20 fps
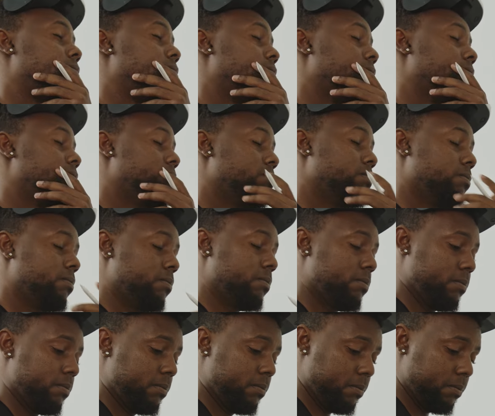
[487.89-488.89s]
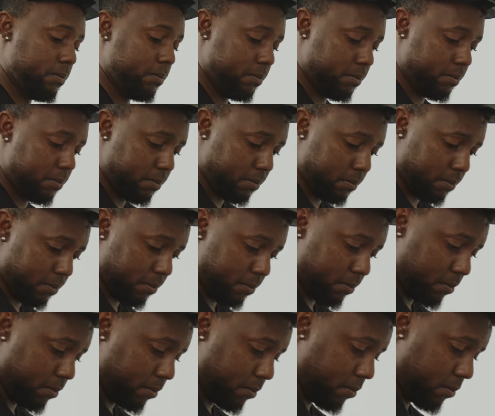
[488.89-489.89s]
and match a couple of things,
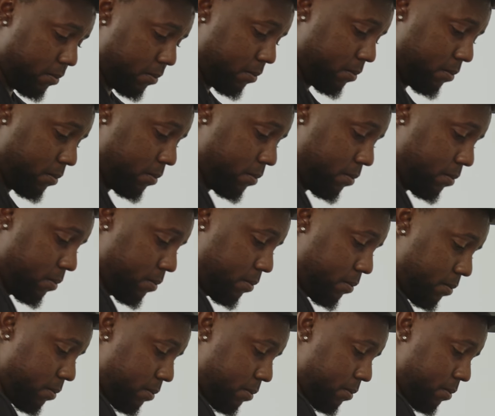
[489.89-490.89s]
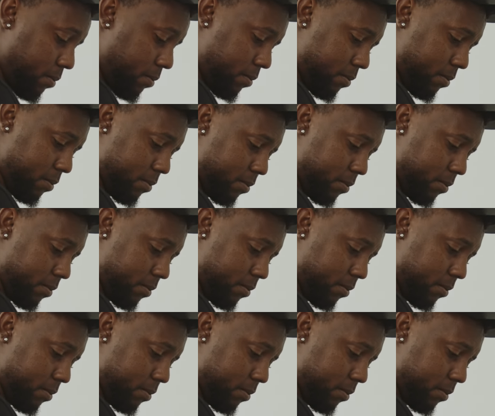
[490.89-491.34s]
but I definitely would say all of